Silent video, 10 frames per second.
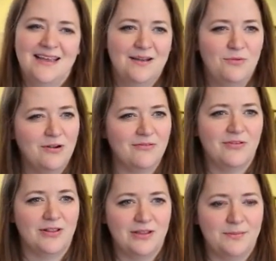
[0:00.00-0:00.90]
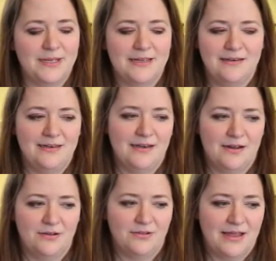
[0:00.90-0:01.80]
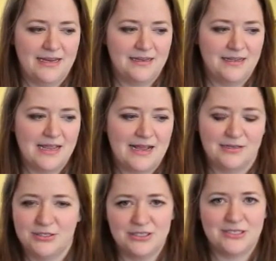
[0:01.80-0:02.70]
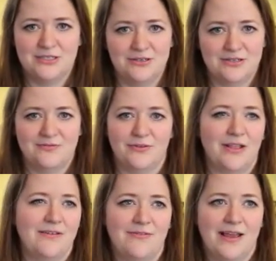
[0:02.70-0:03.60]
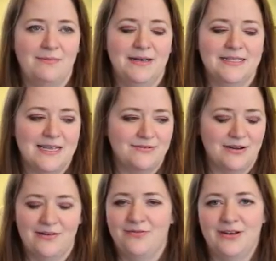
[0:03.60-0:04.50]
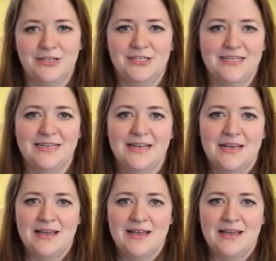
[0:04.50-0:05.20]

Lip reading: I wore it for a little bit, you know, like just as soon as for like 5 minutes after I'd finished it,